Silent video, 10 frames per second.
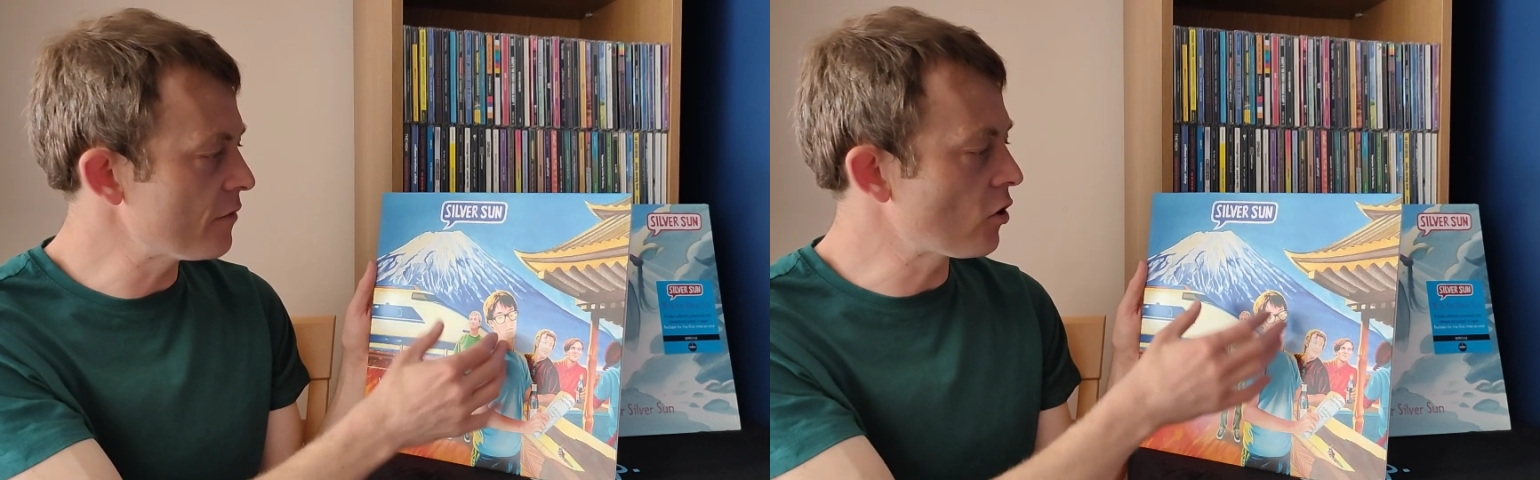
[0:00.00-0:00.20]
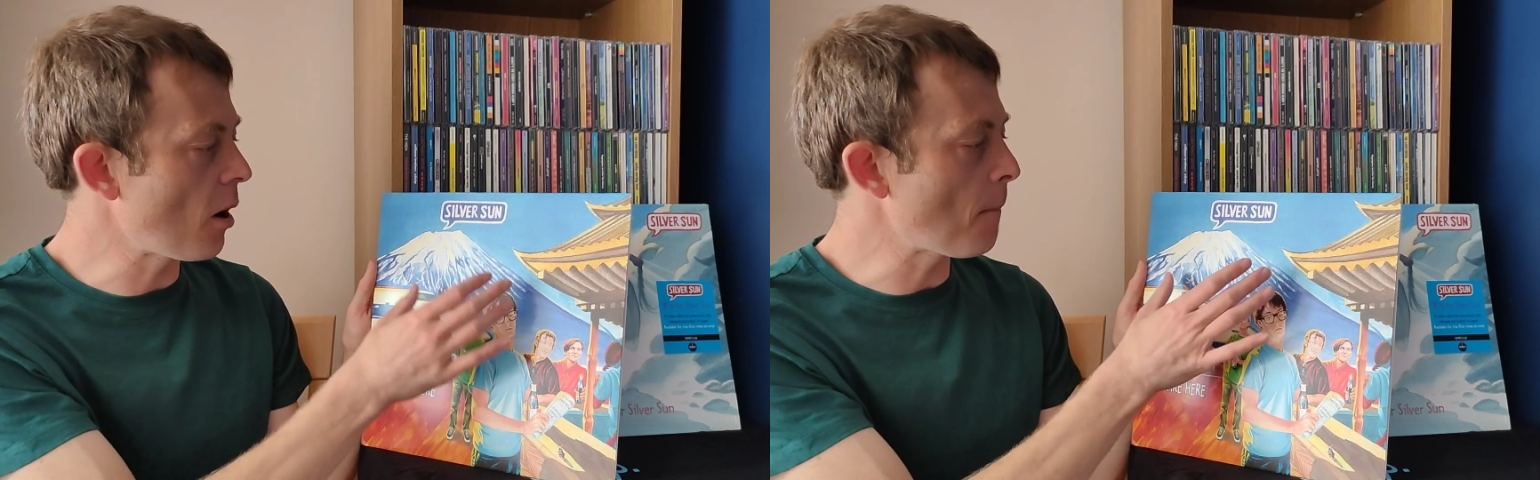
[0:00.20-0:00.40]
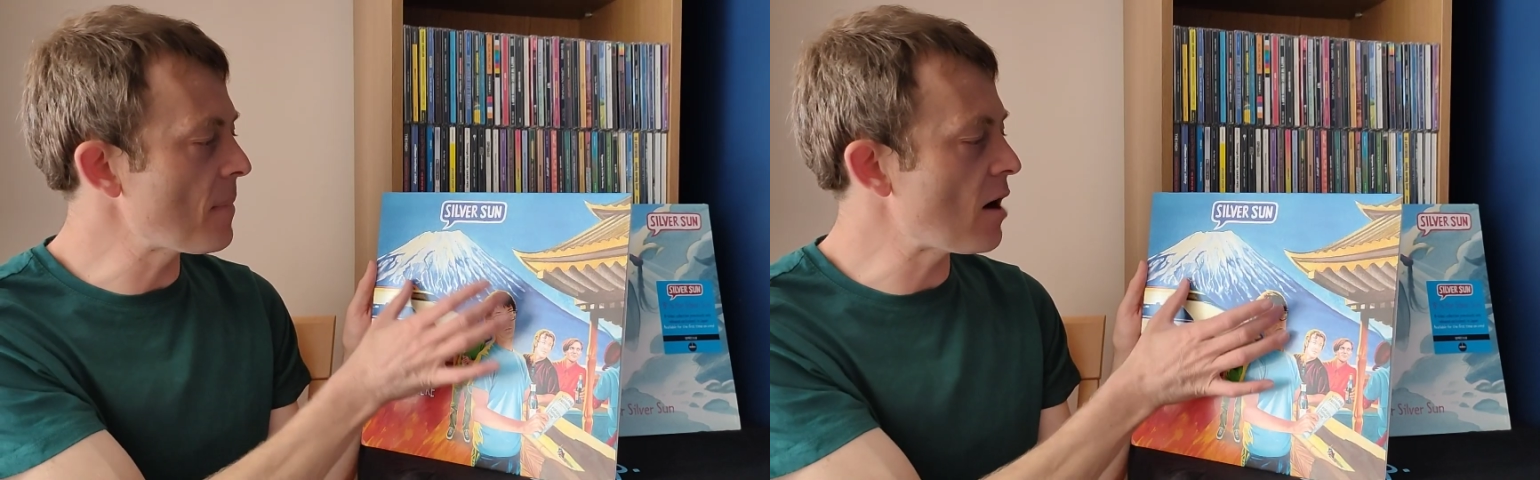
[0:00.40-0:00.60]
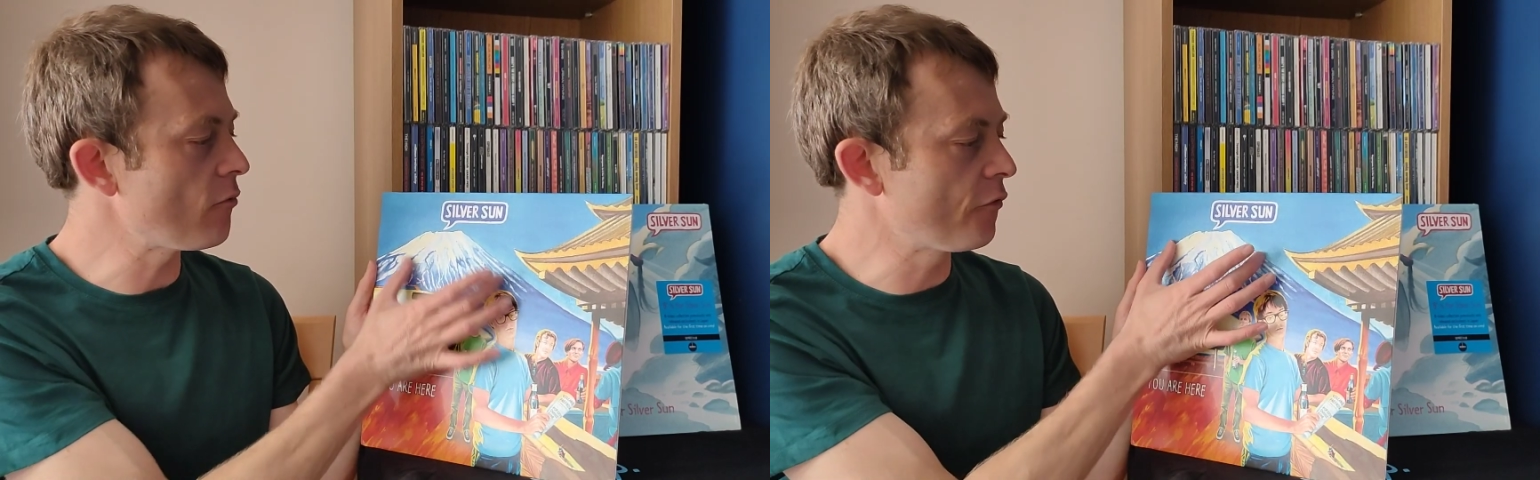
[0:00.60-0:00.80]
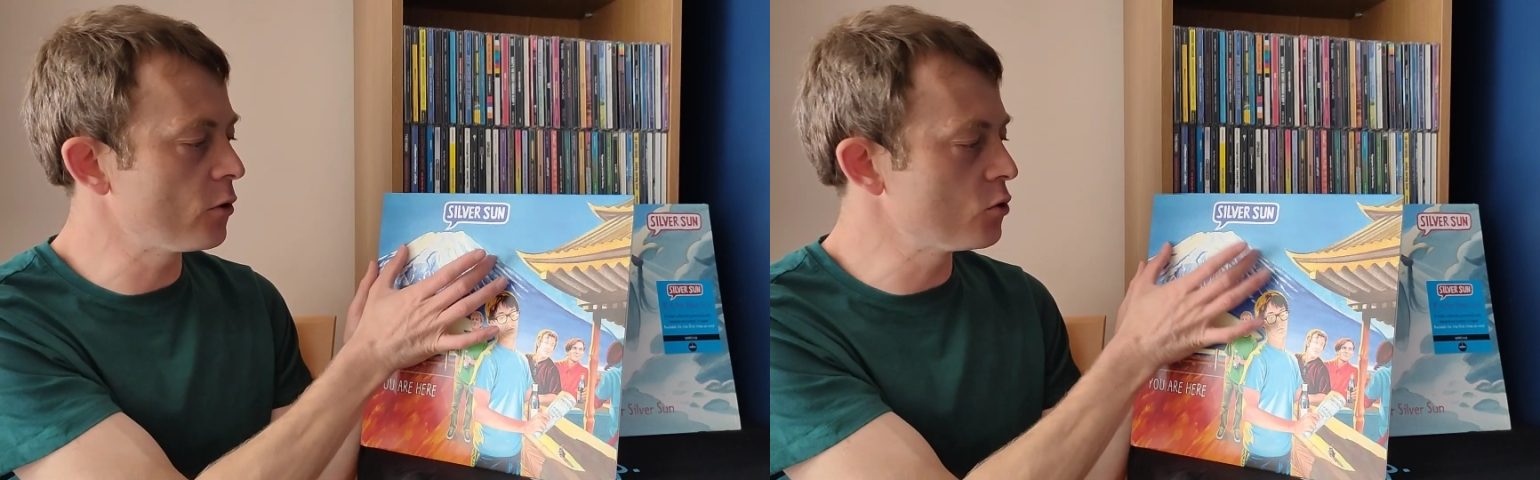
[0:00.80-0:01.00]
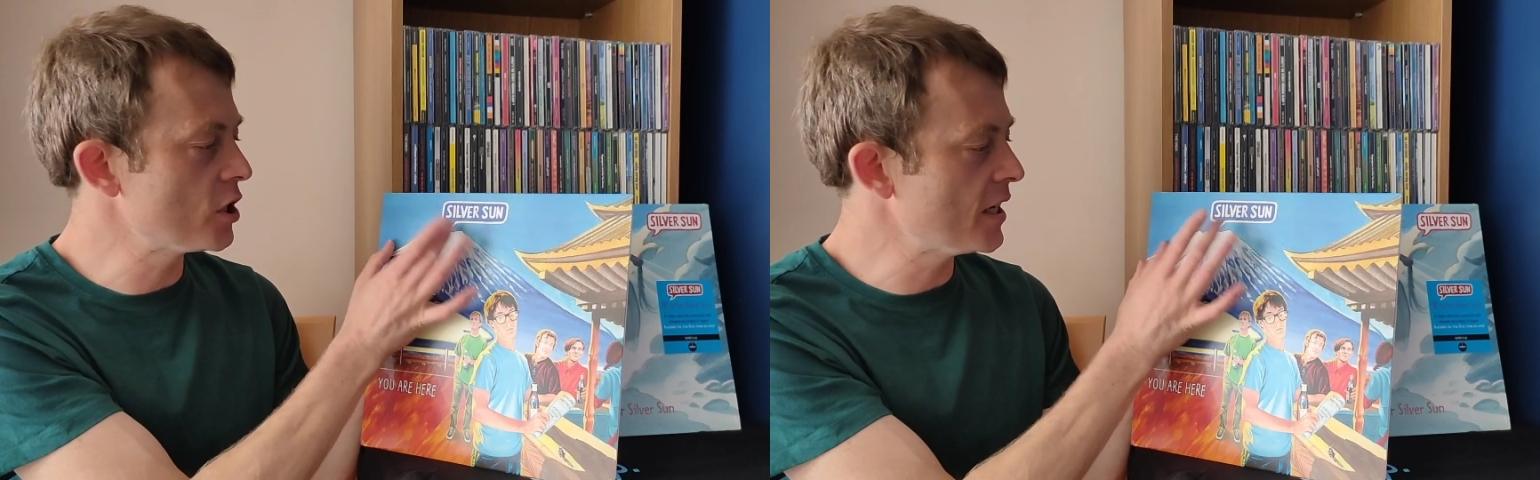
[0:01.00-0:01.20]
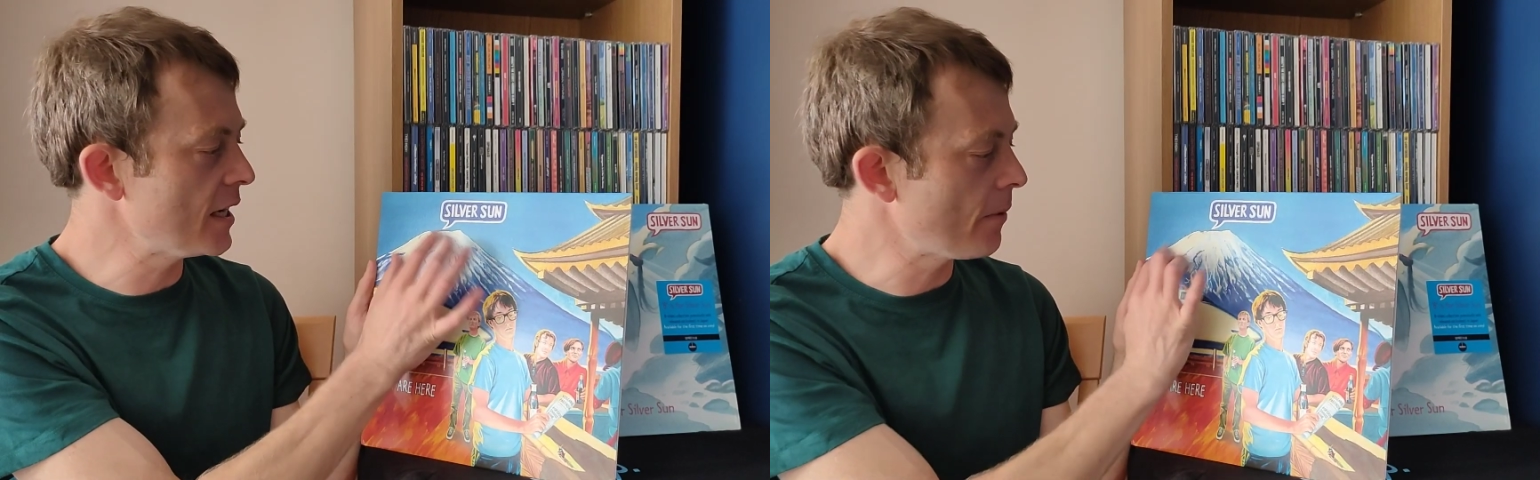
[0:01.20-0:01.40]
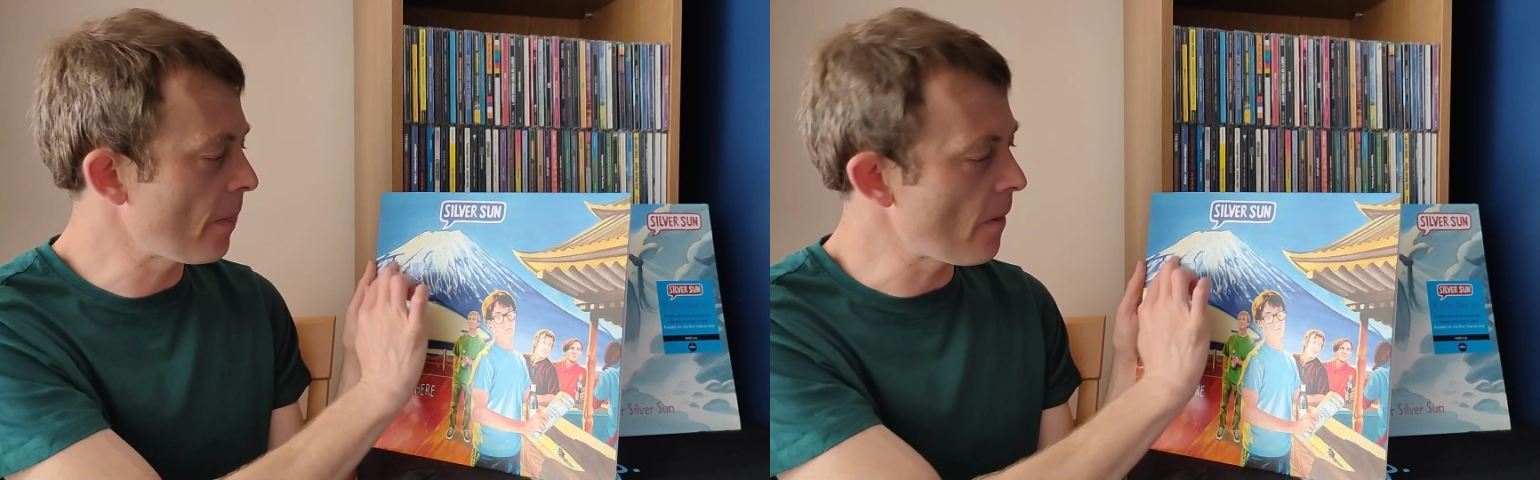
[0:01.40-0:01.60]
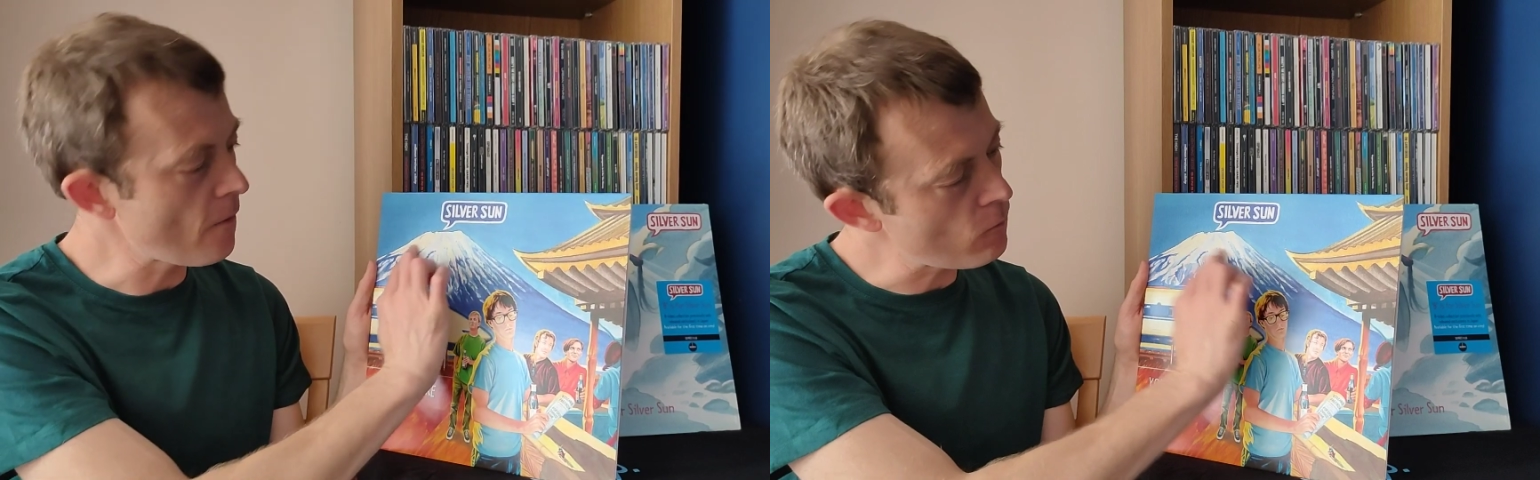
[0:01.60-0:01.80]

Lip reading: you've got Mount Fuji here